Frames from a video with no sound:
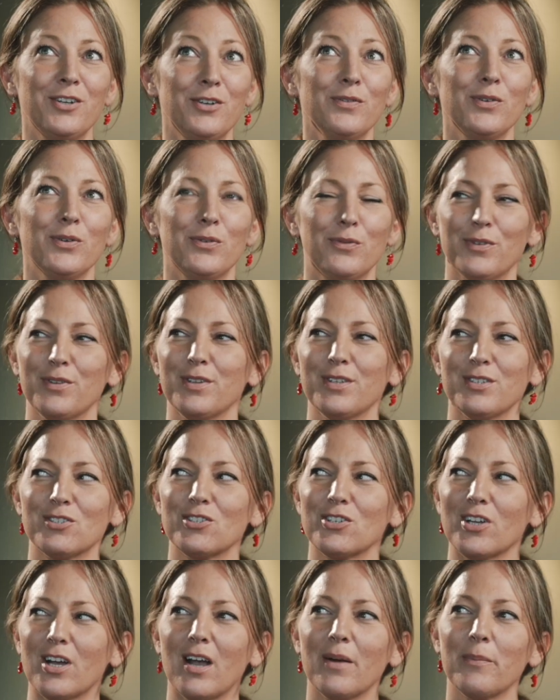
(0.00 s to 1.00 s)
interviewed for
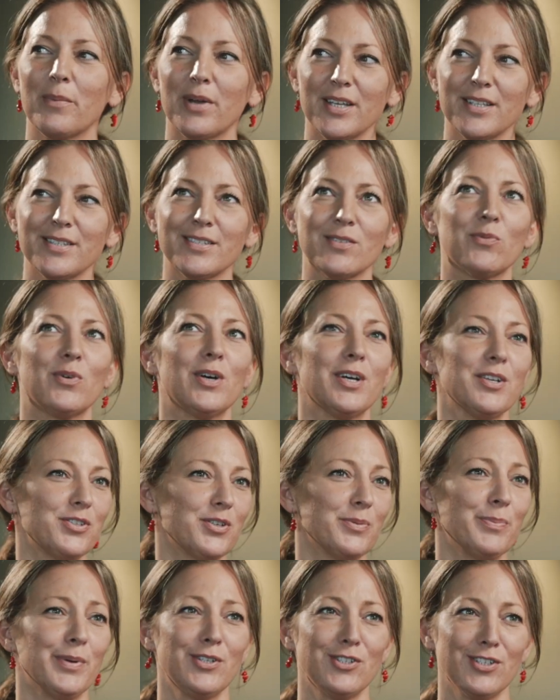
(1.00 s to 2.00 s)
this job, I had said, Well, how's
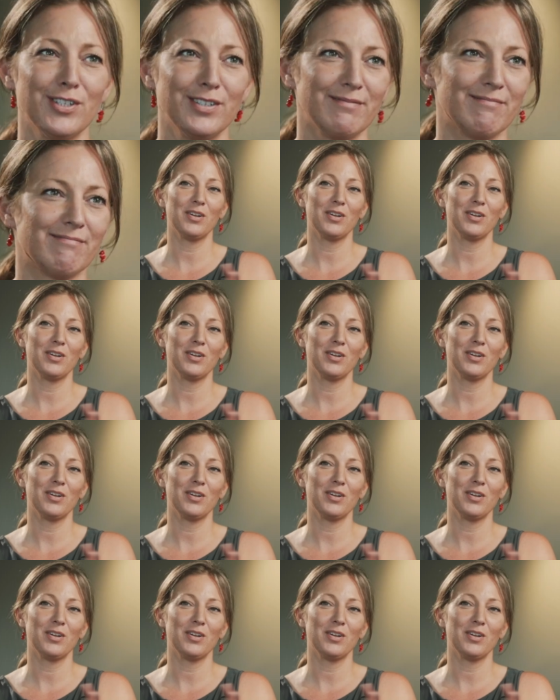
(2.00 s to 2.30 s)
your budget?